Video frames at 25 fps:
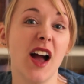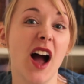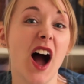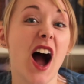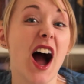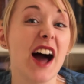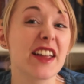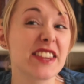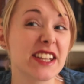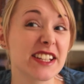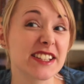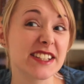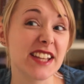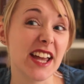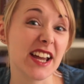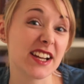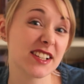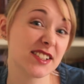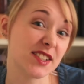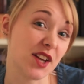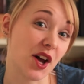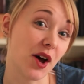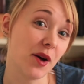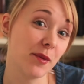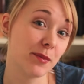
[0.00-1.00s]
I think
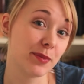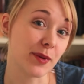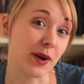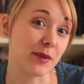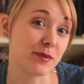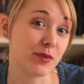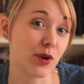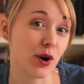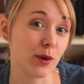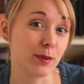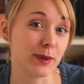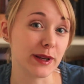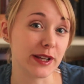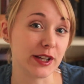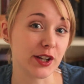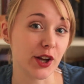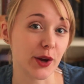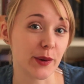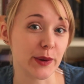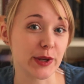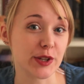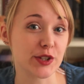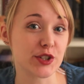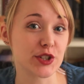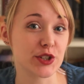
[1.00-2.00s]
next up, I'm probably
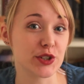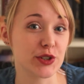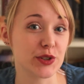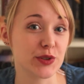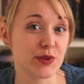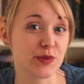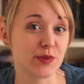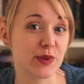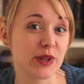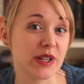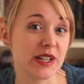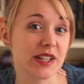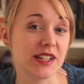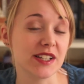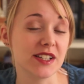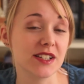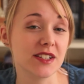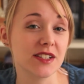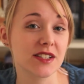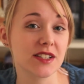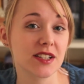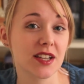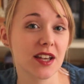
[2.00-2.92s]
going to read